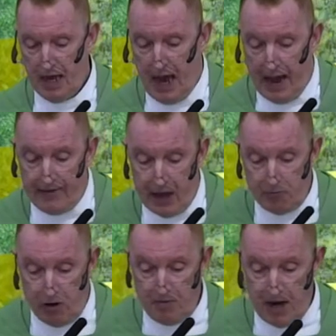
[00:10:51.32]
And then
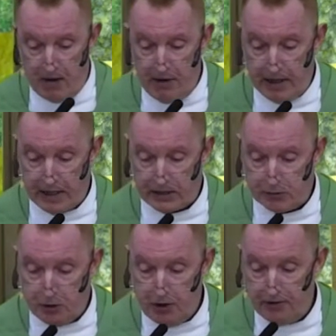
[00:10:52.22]
when Mary gets
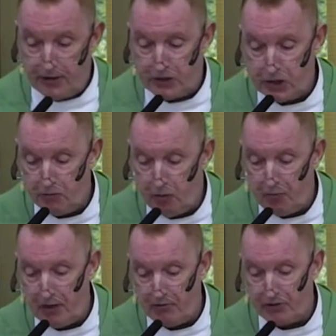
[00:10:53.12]
word that she will
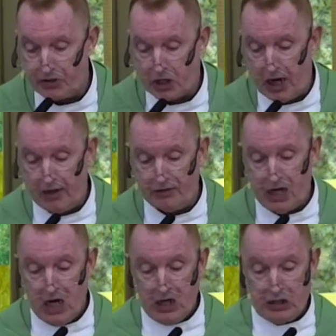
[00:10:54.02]
be with child,
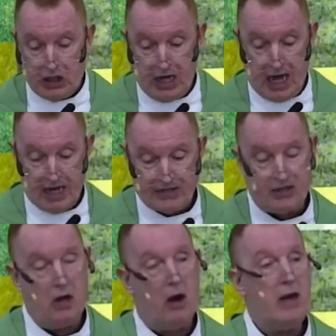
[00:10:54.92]
she has
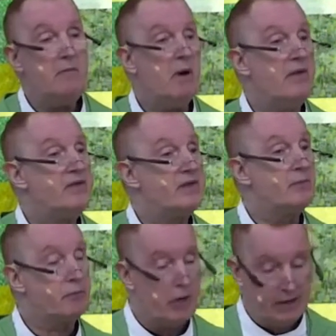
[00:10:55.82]
9 months of
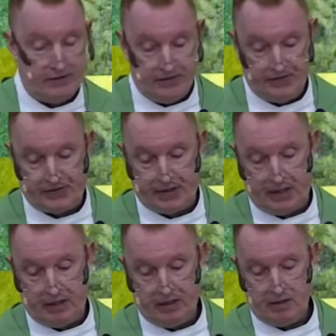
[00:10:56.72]
pregnancy
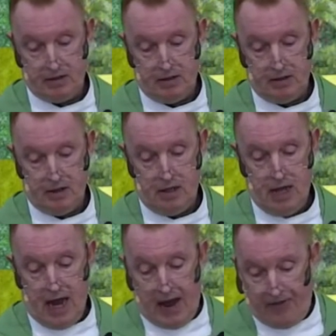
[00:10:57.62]

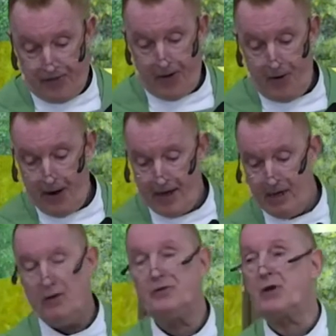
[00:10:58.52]
and 30
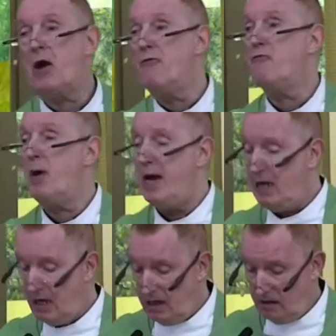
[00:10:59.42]
years of
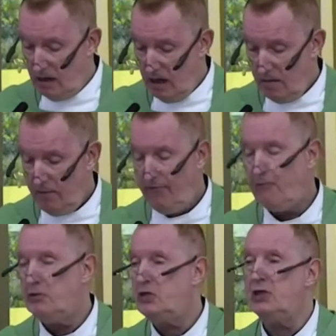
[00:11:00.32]
waiting
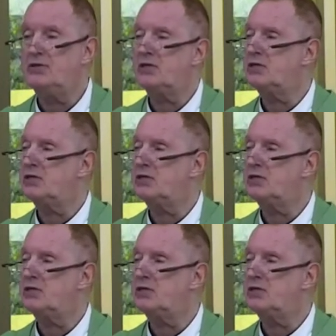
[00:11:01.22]
before Jesus